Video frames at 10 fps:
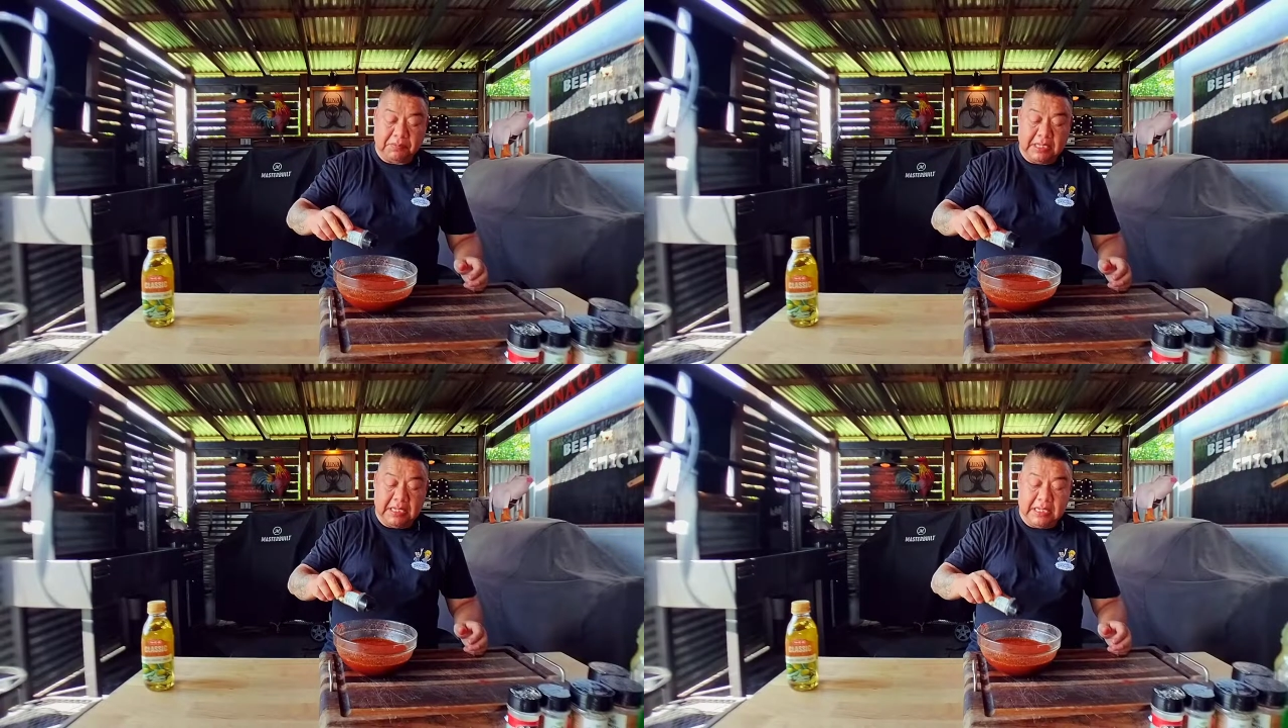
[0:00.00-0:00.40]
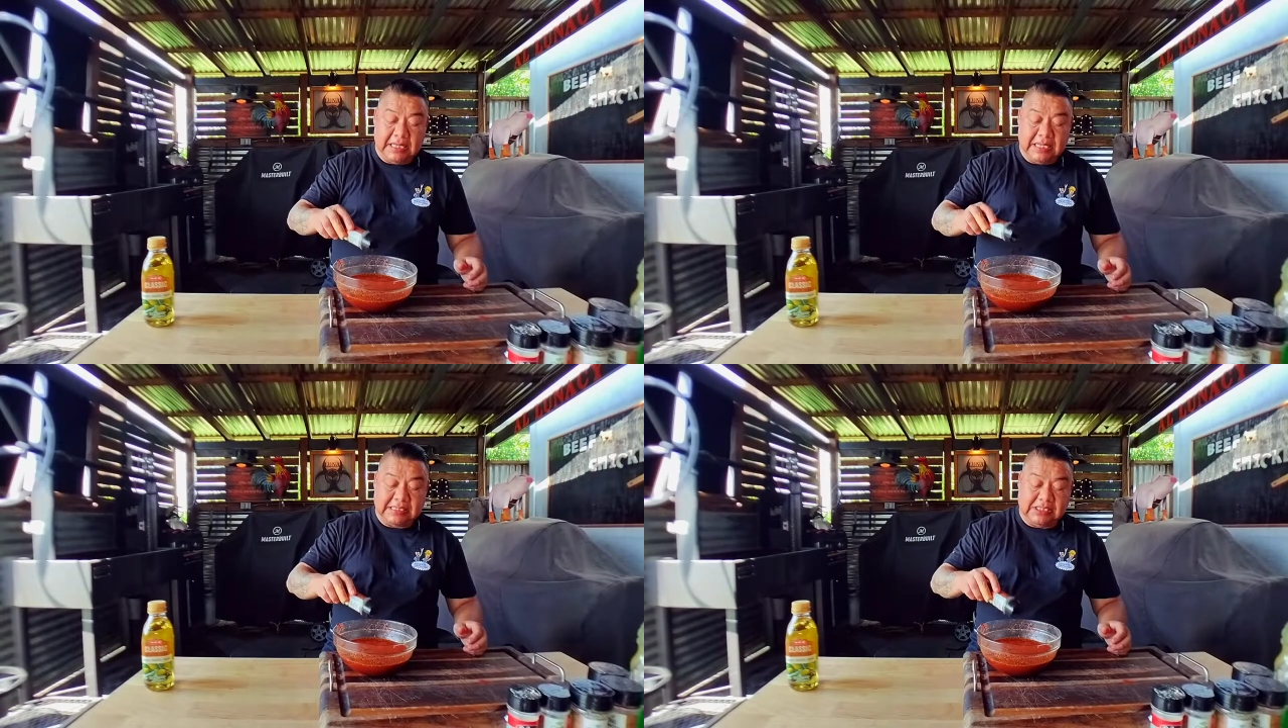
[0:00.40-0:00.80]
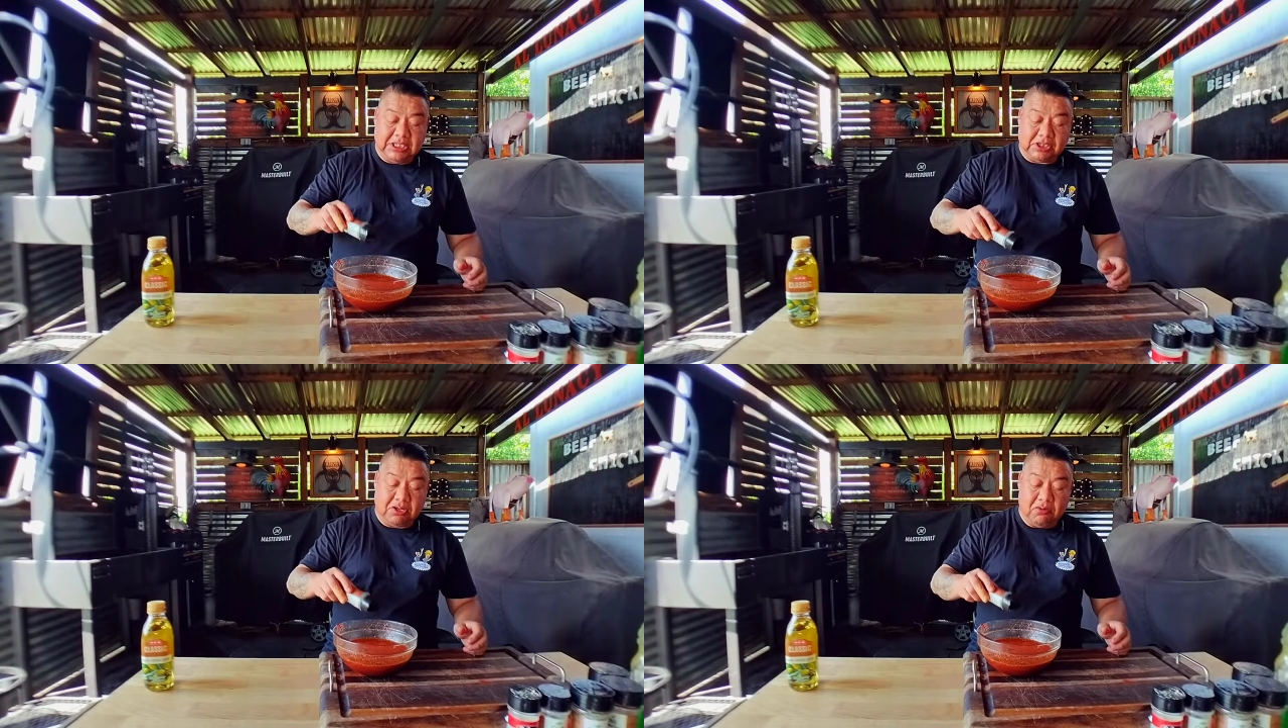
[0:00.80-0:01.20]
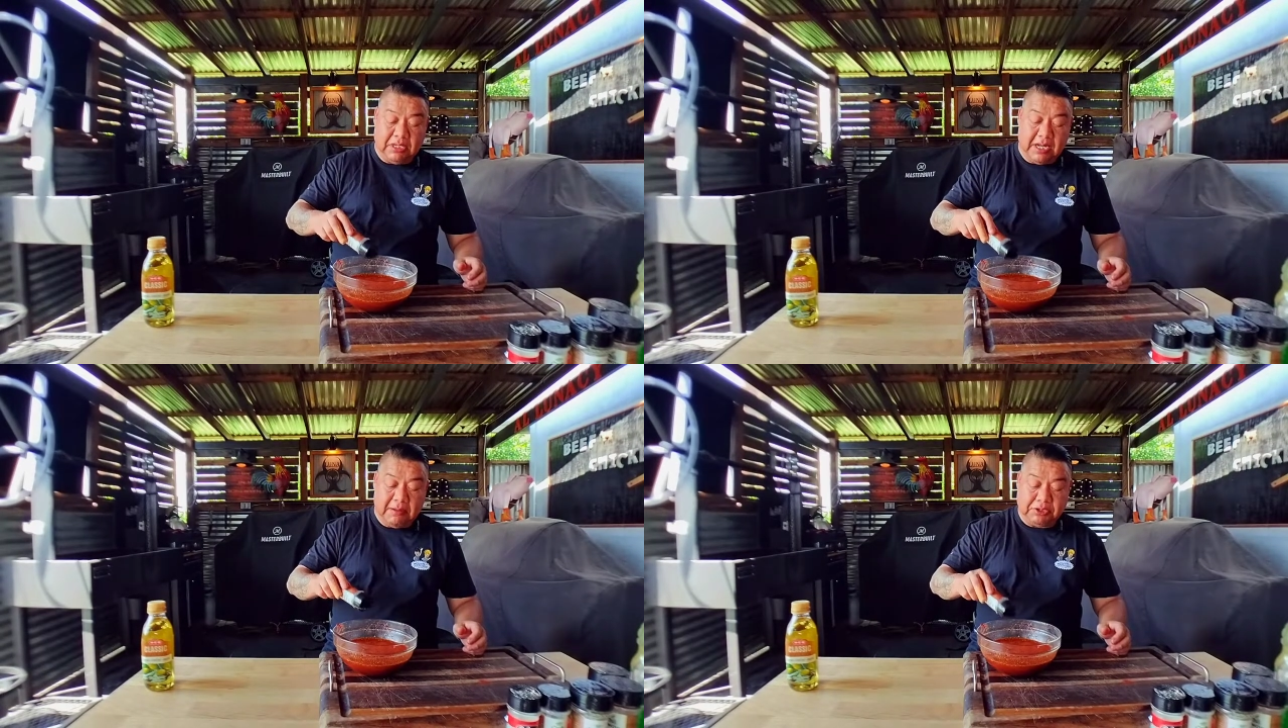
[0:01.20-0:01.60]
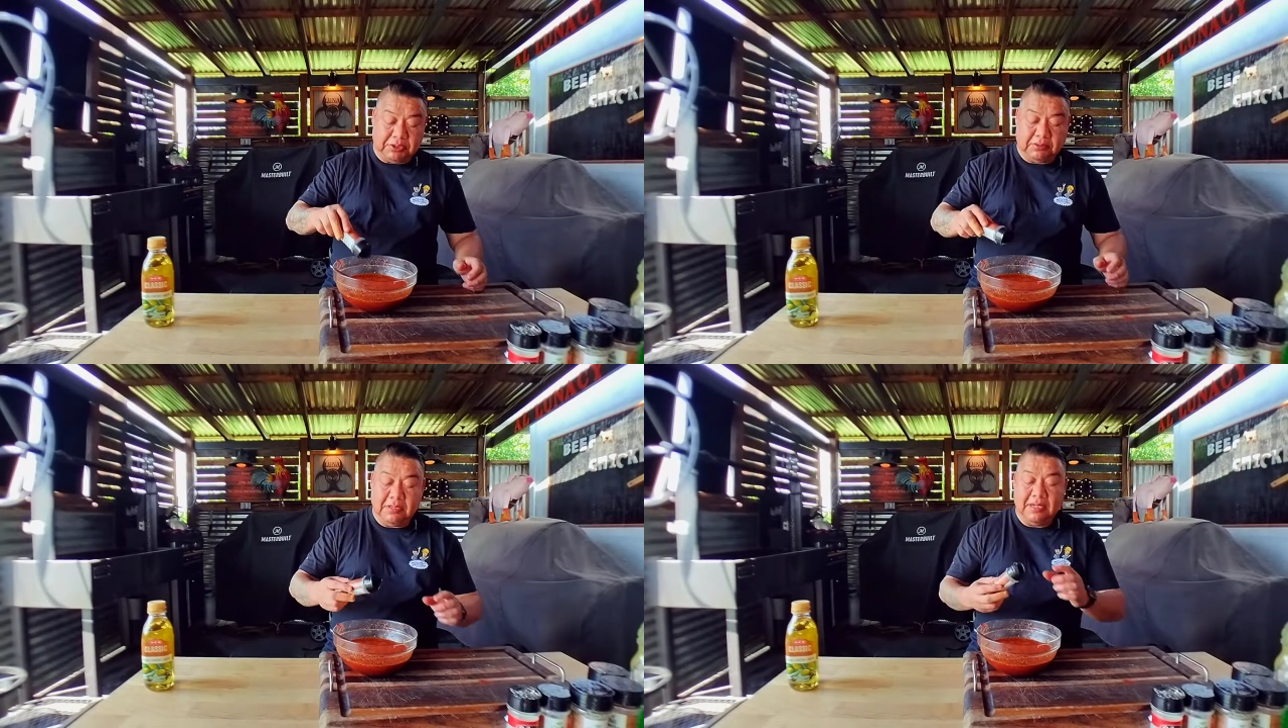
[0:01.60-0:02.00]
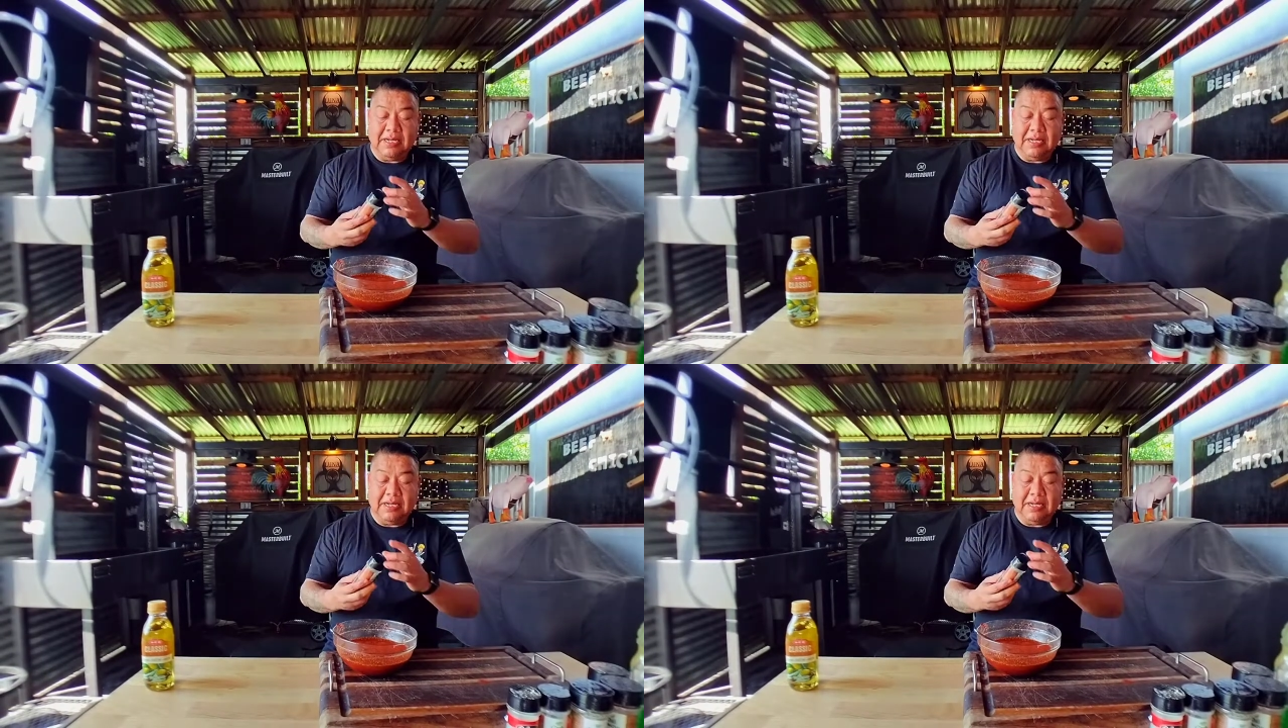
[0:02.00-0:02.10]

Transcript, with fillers: Uh, this is just totally optional.